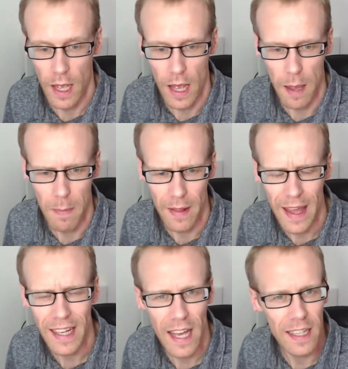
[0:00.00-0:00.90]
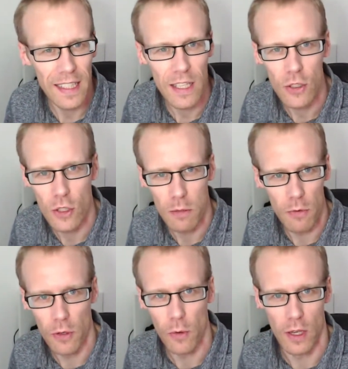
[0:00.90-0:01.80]
And that kind of leads to
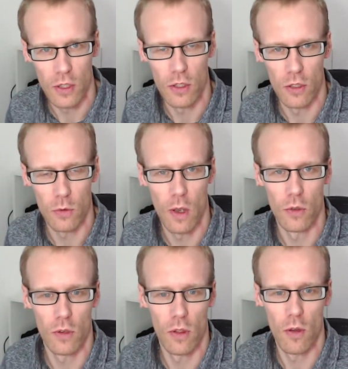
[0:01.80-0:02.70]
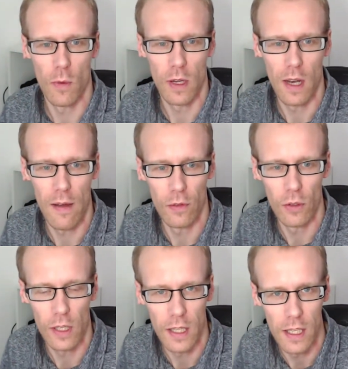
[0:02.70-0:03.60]
some other questions as well. So I thought we could have a
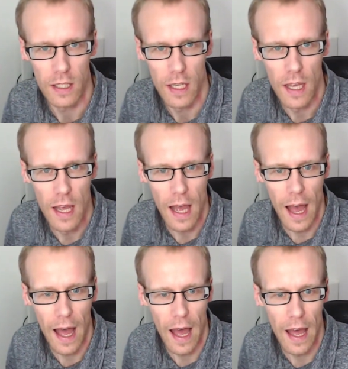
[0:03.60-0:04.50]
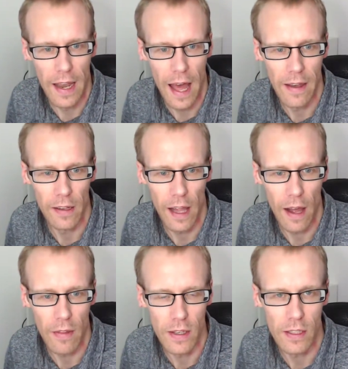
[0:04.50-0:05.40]
look at this and handle
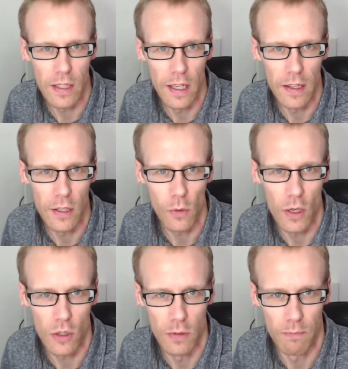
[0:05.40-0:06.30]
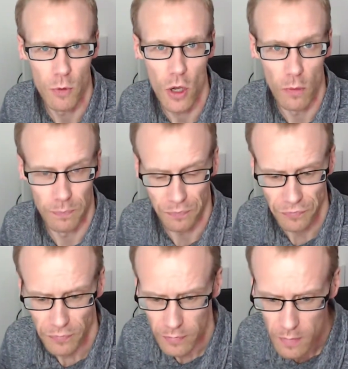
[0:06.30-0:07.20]
how this question. So
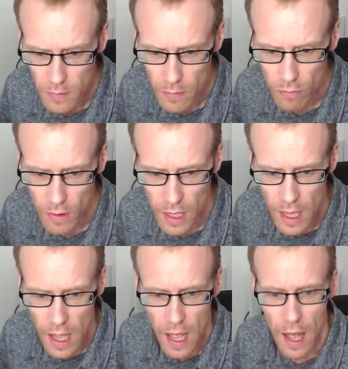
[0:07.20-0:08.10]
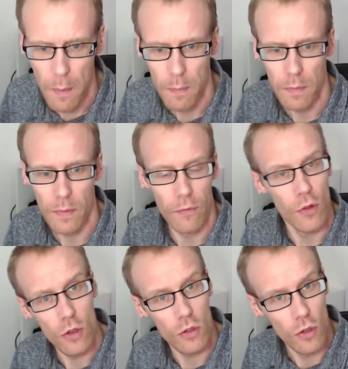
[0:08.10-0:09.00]

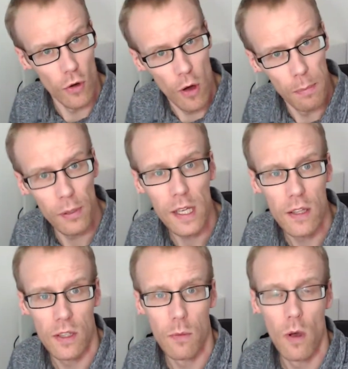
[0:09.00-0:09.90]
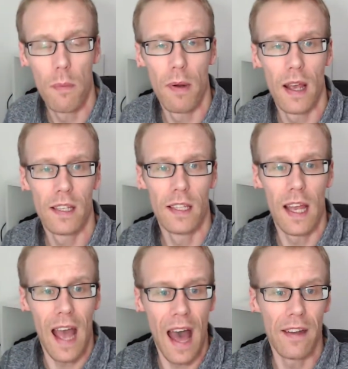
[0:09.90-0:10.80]
for those of you who don't know, plugins in WordPress,
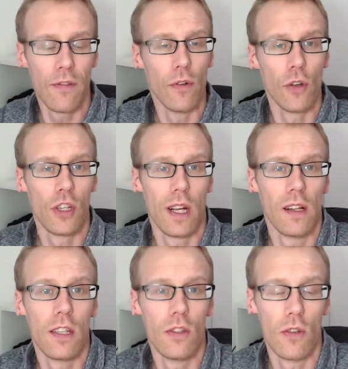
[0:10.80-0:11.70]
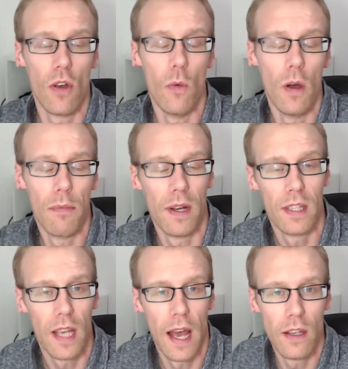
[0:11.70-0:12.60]
they add functionality to your WordPress
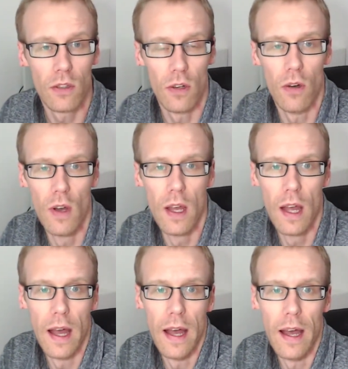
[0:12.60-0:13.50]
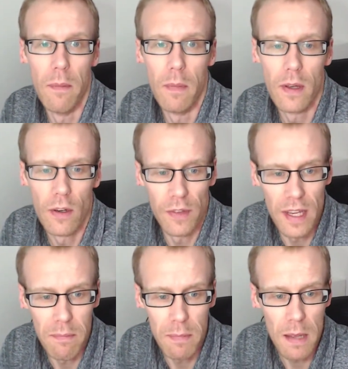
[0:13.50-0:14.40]
site. So
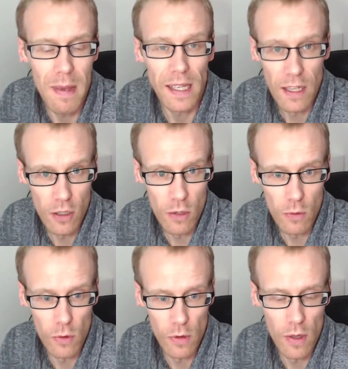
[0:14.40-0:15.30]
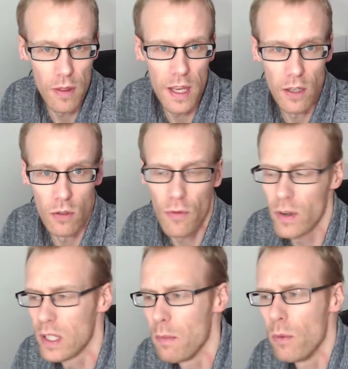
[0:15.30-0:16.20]
they make it do other things. So for
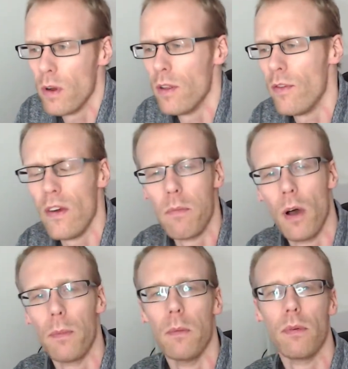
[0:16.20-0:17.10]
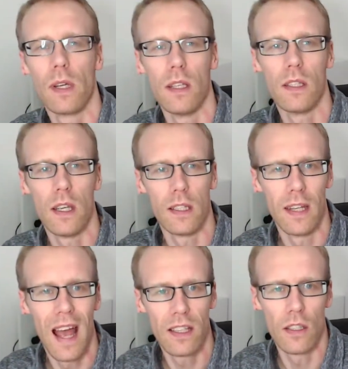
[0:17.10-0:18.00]
example, one of the very popular plugins is an
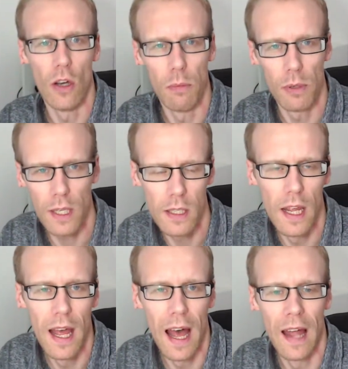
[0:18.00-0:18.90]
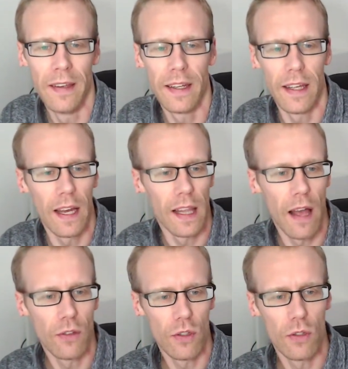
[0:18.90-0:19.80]
SEO plugin, and it
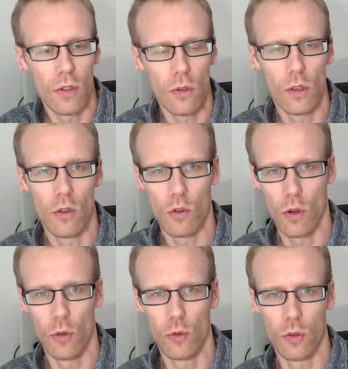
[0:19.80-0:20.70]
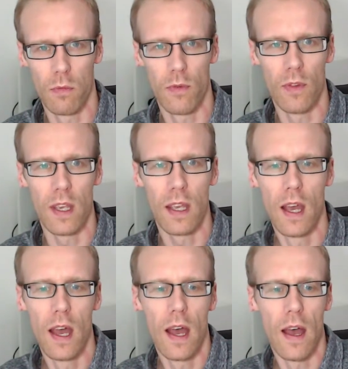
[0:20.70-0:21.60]
allows you to control some of the
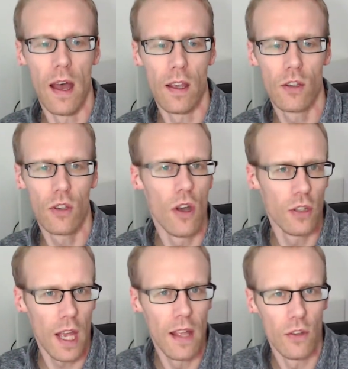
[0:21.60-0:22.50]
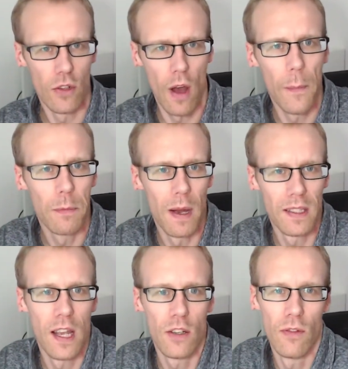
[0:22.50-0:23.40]
search engine
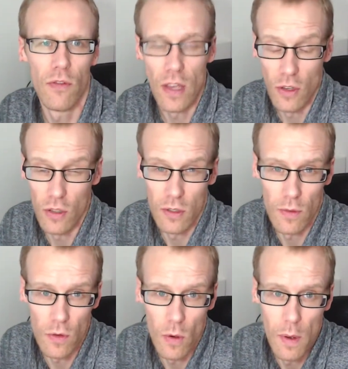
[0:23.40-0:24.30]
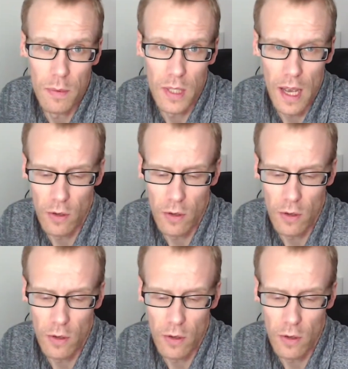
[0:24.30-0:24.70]
optimization features of your website.